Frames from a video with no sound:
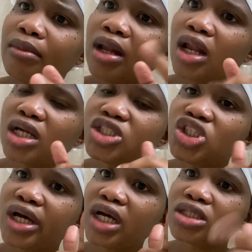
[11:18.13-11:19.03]
last
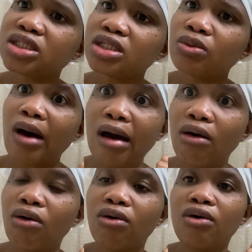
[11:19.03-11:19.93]
year actually
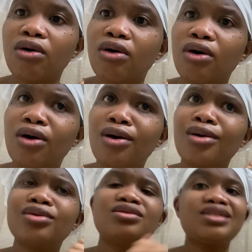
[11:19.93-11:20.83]
wow
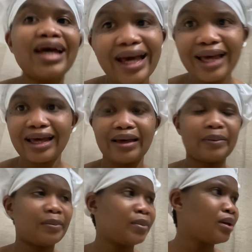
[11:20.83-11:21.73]
damn